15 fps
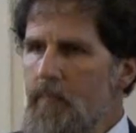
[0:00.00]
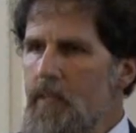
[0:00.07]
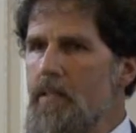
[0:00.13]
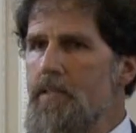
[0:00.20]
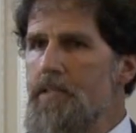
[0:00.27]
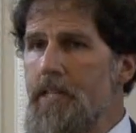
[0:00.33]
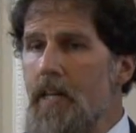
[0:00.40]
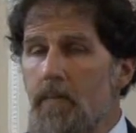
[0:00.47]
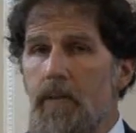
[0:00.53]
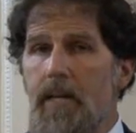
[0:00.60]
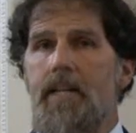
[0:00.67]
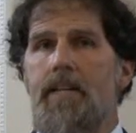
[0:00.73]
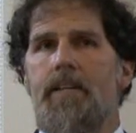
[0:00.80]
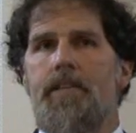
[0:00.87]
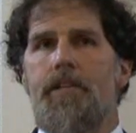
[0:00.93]

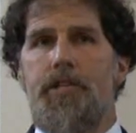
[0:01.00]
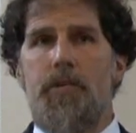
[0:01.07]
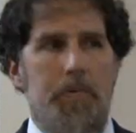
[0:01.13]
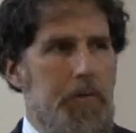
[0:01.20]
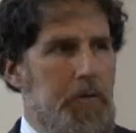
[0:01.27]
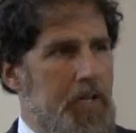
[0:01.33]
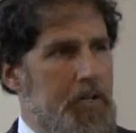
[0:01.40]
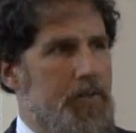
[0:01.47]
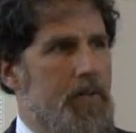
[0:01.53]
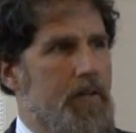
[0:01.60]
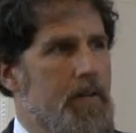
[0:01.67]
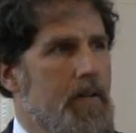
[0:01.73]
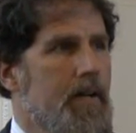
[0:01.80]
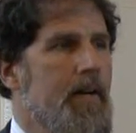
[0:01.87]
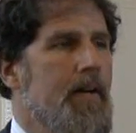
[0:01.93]
celebrated in the Jewish
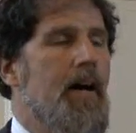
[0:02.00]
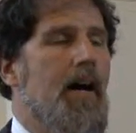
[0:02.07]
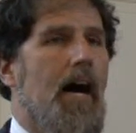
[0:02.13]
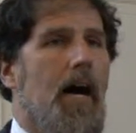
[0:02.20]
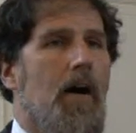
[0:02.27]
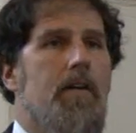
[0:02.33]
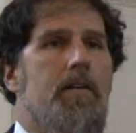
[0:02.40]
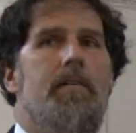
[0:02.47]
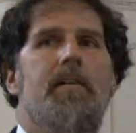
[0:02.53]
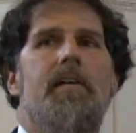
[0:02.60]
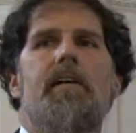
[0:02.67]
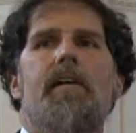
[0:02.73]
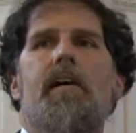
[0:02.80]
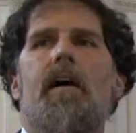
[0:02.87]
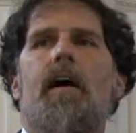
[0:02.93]
tradition our
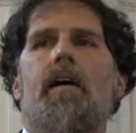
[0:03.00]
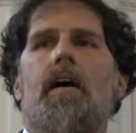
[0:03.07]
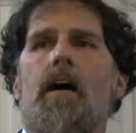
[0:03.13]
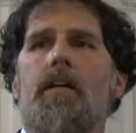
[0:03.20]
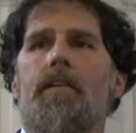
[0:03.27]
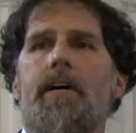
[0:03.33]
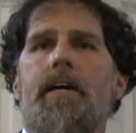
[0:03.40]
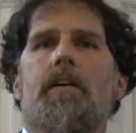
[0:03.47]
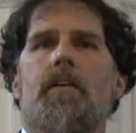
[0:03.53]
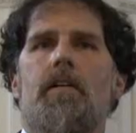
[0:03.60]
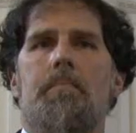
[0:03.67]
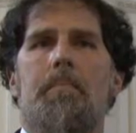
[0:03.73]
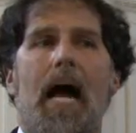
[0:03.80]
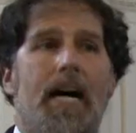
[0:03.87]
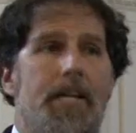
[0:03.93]
holiday
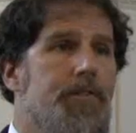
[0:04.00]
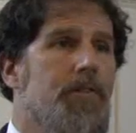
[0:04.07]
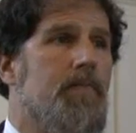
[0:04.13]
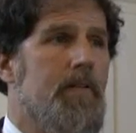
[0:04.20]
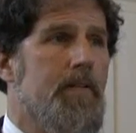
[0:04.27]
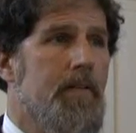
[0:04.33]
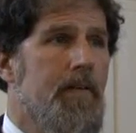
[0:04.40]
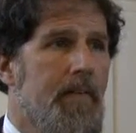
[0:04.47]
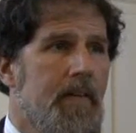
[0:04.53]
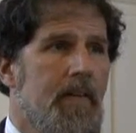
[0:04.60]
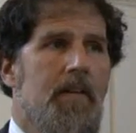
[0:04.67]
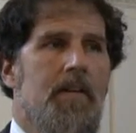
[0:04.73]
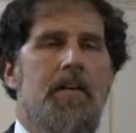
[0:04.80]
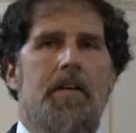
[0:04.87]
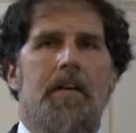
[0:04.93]
of Passover.
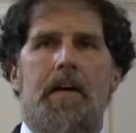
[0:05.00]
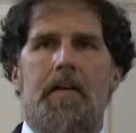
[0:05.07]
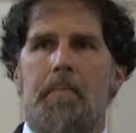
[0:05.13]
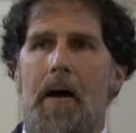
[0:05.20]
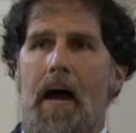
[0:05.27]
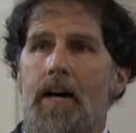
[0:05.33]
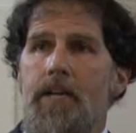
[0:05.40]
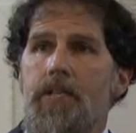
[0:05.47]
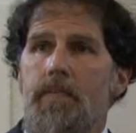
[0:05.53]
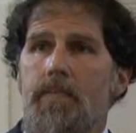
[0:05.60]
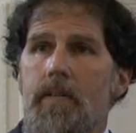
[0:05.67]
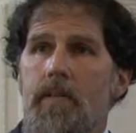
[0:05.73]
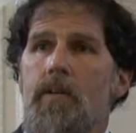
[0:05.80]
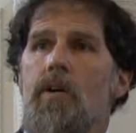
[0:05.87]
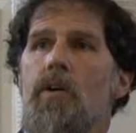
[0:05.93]
In
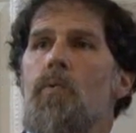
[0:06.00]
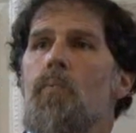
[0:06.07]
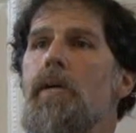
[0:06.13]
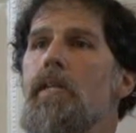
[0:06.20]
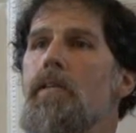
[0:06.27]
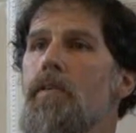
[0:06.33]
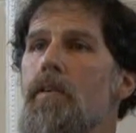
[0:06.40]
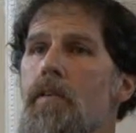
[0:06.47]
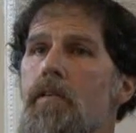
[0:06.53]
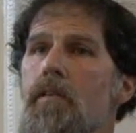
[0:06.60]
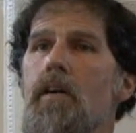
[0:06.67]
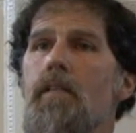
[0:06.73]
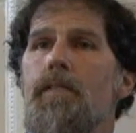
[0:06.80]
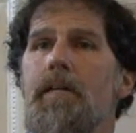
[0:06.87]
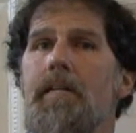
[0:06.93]
Passover, we learn
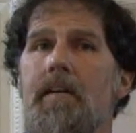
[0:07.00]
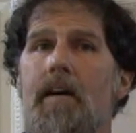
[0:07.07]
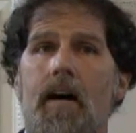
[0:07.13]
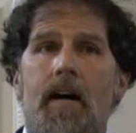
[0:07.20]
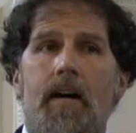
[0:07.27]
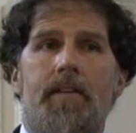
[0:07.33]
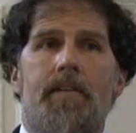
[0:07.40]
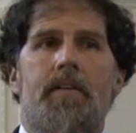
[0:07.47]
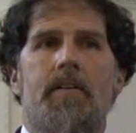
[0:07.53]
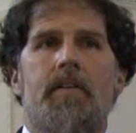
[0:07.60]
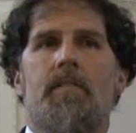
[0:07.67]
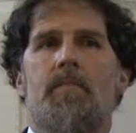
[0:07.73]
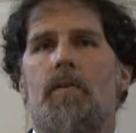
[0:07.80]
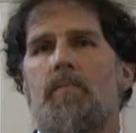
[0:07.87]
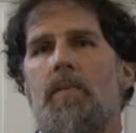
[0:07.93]
of the God,
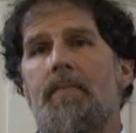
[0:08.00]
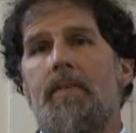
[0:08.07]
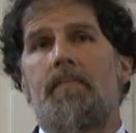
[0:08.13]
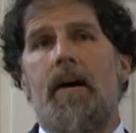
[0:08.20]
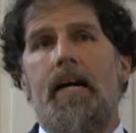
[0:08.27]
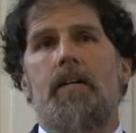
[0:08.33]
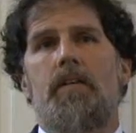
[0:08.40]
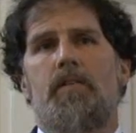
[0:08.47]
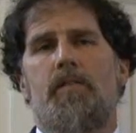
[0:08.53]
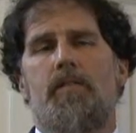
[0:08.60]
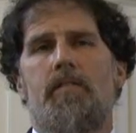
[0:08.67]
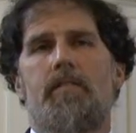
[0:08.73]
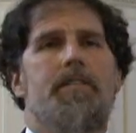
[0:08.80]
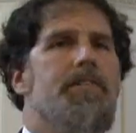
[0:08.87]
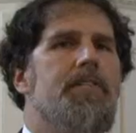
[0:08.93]
what Rabbi Michael
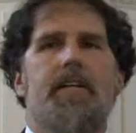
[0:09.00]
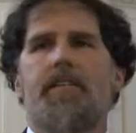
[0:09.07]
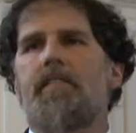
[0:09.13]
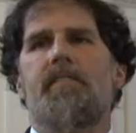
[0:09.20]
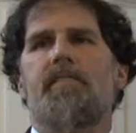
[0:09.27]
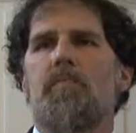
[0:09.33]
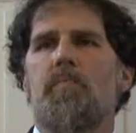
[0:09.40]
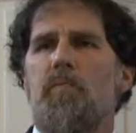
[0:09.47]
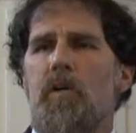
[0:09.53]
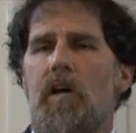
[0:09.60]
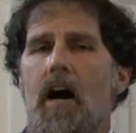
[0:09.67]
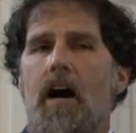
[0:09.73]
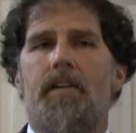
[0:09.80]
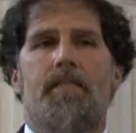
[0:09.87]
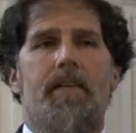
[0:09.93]
Lerner has said, the
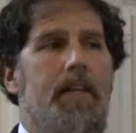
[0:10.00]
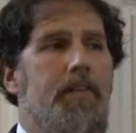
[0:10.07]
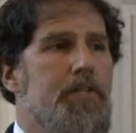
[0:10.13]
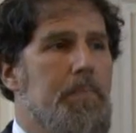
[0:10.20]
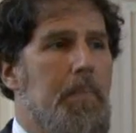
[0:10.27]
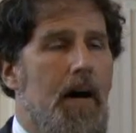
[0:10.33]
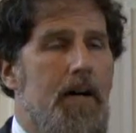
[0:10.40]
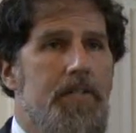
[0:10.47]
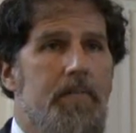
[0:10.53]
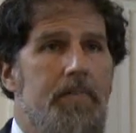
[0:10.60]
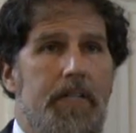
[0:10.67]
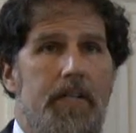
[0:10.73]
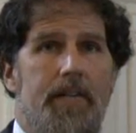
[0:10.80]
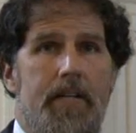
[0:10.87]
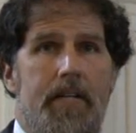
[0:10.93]
God of endless
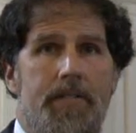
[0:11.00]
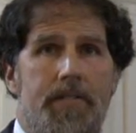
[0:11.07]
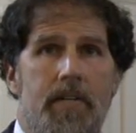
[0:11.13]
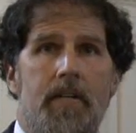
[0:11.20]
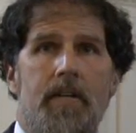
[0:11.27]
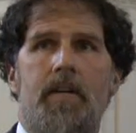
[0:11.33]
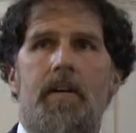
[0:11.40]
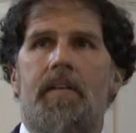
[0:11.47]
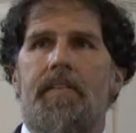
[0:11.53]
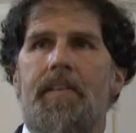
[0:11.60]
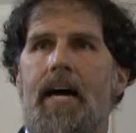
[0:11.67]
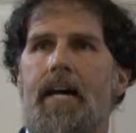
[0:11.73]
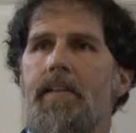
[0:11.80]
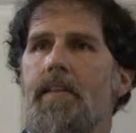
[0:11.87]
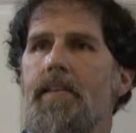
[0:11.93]
possibilities,
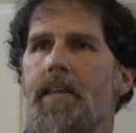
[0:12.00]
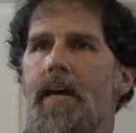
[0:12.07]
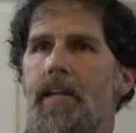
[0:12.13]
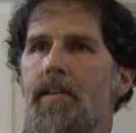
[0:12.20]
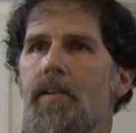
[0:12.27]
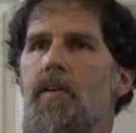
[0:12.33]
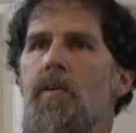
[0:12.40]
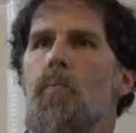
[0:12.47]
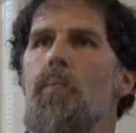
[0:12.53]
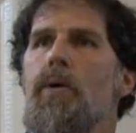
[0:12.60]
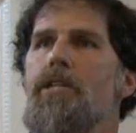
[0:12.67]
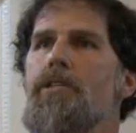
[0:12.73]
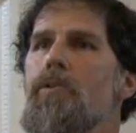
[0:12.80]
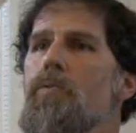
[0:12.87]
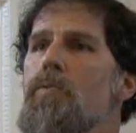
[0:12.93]
that we
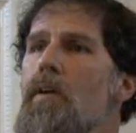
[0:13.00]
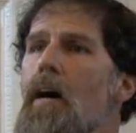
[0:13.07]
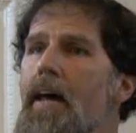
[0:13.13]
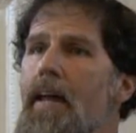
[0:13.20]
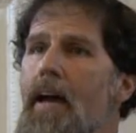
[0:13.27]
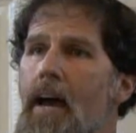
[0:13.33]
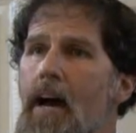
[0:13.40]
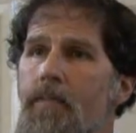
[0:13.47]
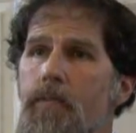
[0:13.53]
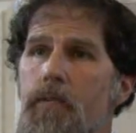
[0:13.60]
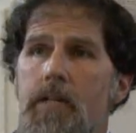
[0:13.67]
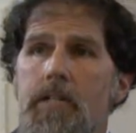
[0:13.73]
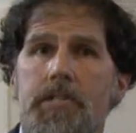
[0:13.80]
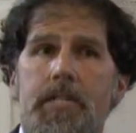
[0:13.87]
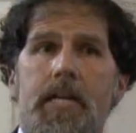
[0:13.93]
do not have to
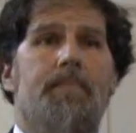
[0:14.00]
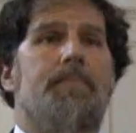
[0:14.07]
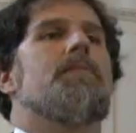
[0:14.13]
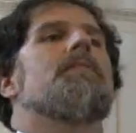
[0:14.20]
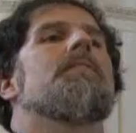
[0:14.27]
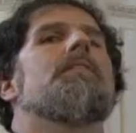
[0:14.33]
accept